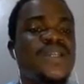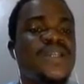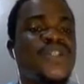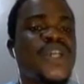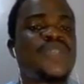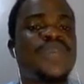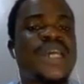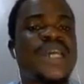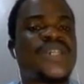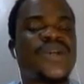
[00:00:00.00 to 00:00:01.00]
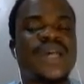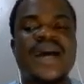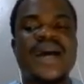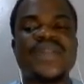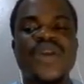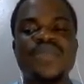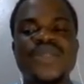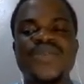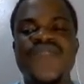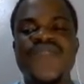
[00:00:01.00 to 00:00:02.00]
Just be natural and don't be
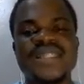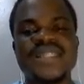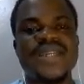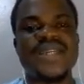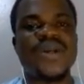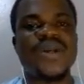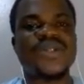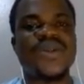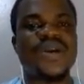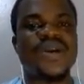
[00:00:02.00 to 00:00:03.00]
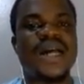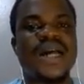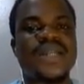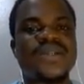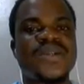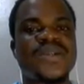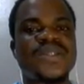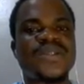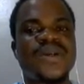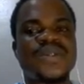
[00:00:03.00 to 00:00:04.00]
too fast in your talk, and don't
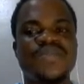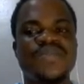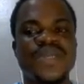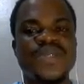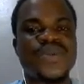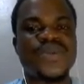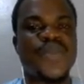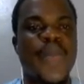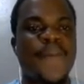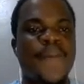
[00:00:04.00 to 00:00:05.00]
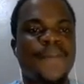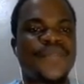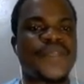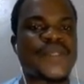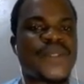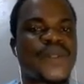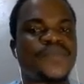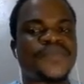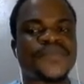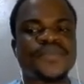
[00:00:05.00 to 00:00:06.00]
also be too
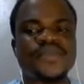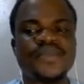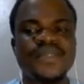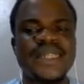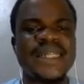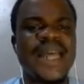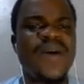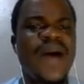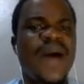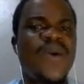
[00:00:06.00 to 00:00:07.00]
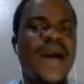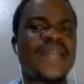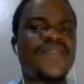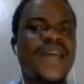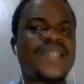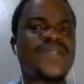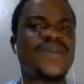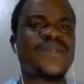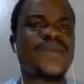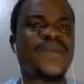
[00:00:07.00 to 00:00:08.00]
slow. Now, I will advise
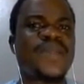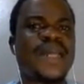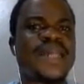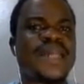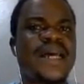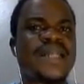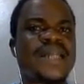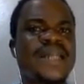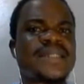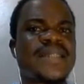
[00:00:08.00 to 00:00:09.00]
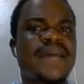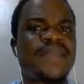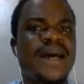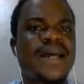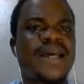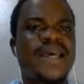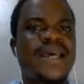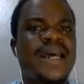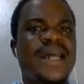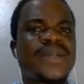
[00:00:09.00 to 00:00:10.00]
those people that stammer,
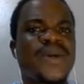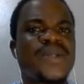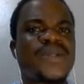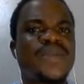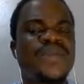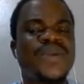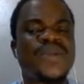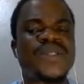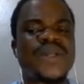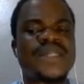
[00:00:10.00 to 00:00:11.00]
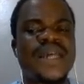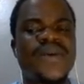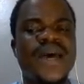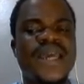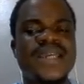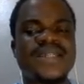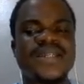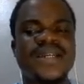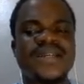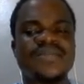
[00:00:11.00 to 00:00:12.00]
and also maybe you stutter while
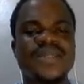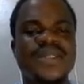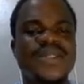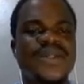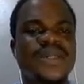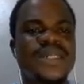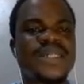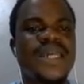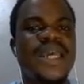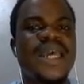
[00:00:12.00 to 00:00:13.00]
talking.